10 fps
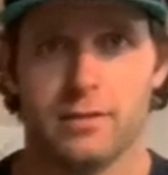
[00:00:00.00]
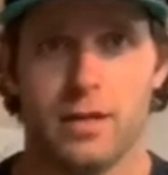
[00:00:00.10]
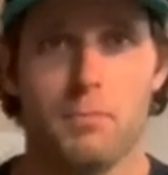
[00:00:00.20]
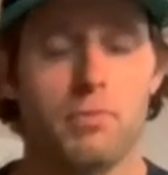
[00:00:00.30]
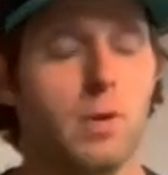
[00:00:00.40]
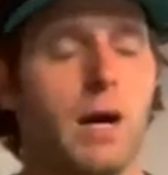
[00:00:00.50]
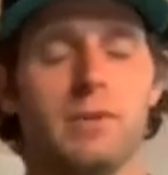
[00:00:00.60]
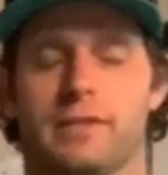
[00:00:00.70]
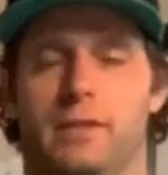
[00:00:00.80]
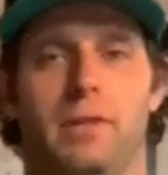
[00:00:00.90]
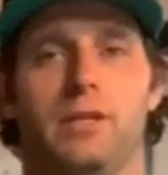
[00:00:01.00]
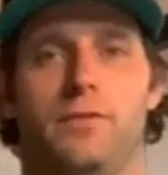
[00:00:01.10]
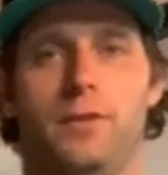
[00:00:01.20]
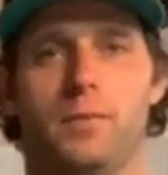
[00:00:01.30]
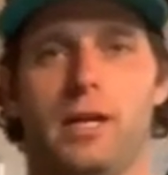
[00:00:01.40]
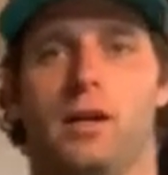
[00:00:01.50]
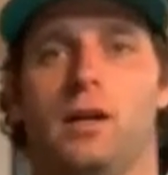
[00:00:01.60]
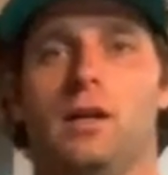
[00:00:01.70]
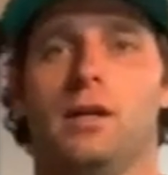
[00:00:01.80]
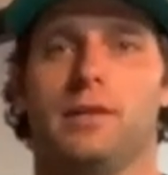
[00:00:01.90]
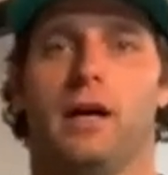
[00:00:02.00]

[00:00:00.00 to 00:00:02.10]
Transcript: I promise they'll make you feel better. They'll